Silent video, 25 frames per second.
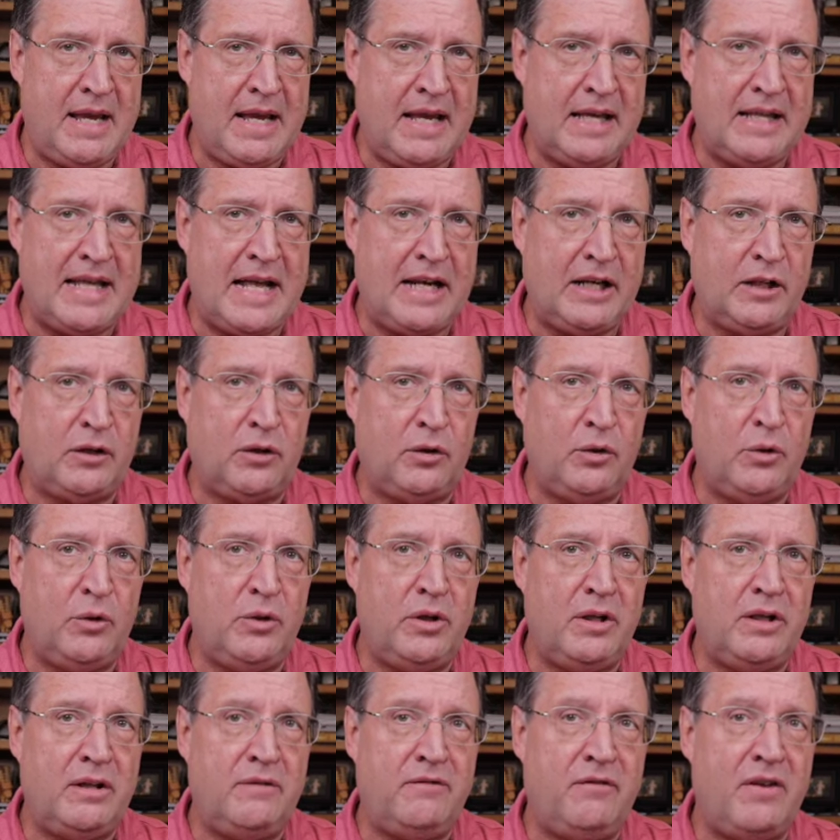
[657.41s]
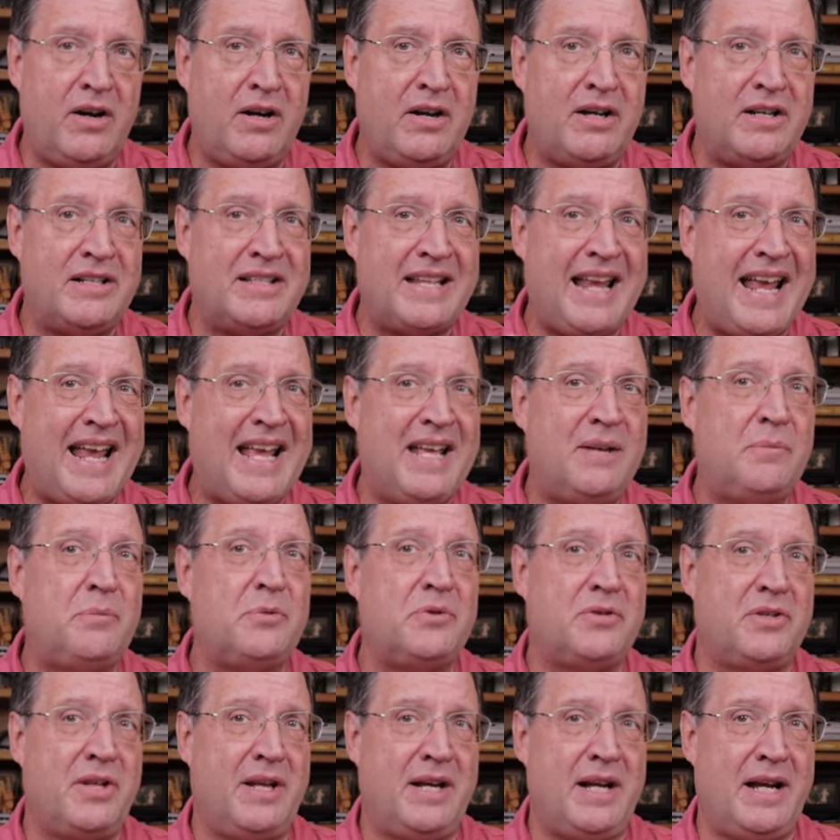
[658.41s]
And that included various
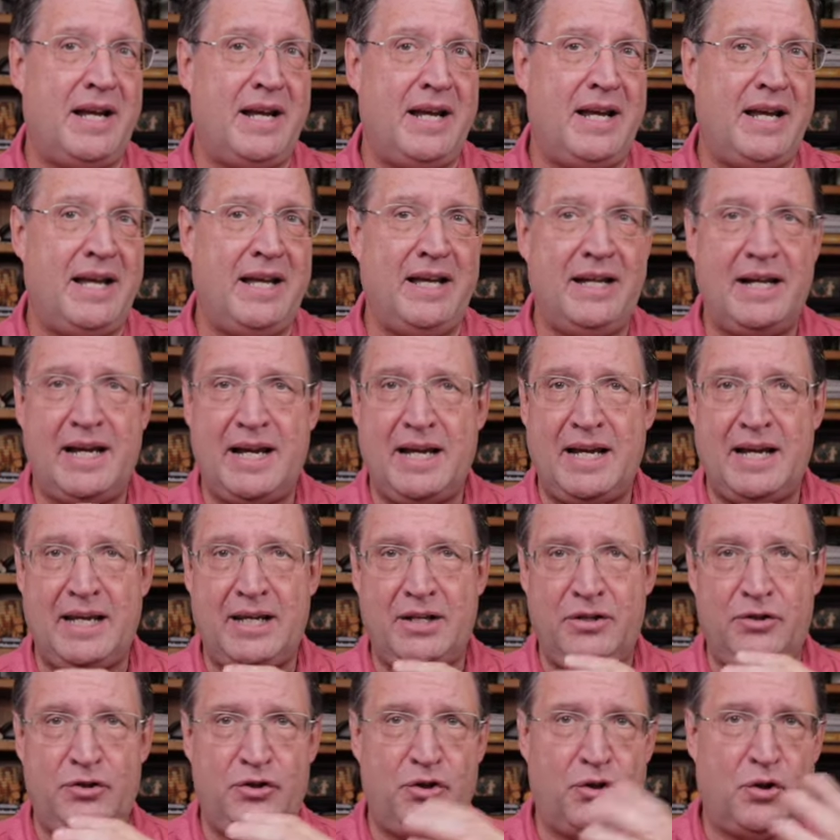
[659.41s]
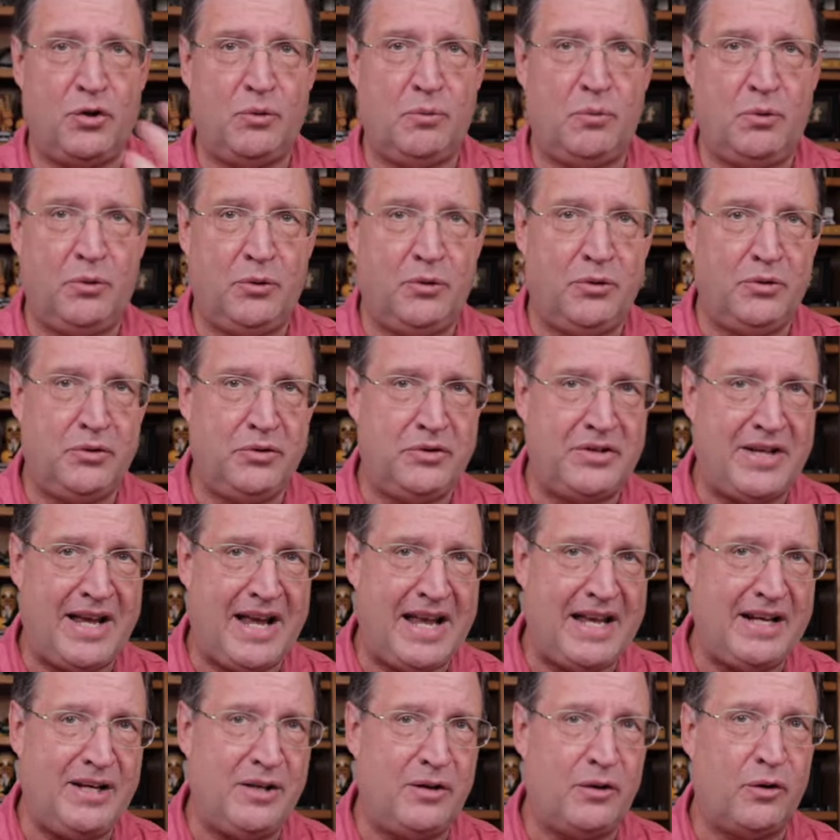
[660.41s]
animals that I had. I had gerbils, I had an